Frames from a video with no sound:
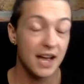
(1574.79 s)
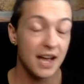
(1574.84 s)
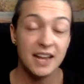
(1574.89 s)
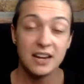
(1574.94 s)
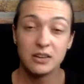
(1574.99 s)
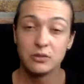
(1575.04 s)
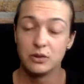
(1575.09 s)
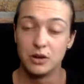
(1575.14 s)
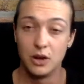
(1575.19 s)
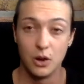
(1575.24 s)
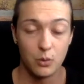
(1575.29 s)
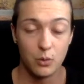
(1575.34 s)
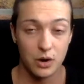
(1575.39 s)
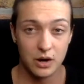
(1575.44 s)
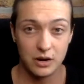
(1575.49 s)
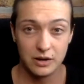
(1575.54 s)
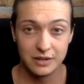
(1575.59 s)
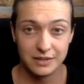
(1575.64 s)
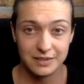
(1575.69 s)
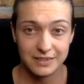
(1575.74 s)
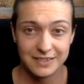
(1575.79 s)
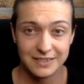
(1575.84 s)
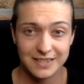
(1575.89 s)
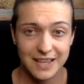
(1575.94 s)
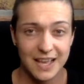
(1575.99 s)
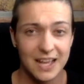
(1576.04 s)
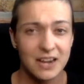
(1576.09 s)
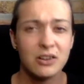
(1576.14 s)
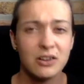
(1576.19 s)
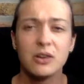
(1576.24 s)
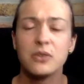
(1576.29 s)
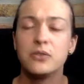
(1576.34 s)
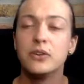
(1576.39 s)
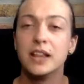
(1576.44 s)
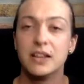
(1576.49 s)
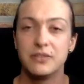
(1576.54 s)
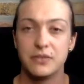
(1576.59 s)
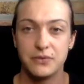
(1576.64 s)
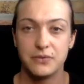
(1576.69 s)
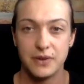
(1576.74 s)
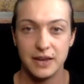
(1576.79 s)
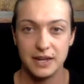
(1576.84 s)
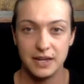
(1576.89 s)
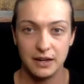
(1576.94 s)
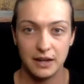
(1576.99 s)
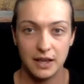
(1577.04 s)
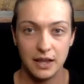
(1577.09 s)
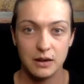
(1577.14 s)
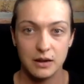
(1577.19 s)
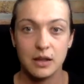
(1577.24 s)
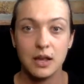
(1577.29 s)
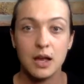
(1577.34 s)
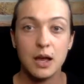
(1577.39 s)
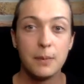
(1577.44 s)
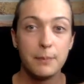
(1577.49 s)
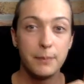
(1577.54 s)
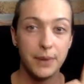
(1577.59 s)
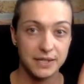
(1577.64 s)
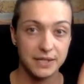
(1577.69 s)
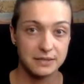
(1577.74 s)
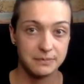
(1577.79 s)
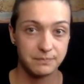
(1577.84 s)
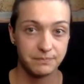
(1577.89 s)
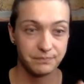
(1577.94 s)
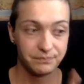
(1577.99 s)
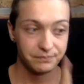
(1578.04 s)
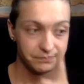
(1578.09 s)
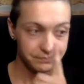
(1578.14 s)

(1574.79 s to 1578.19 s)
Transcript: I don't know where it is. I don't know if I'll ever find it again. But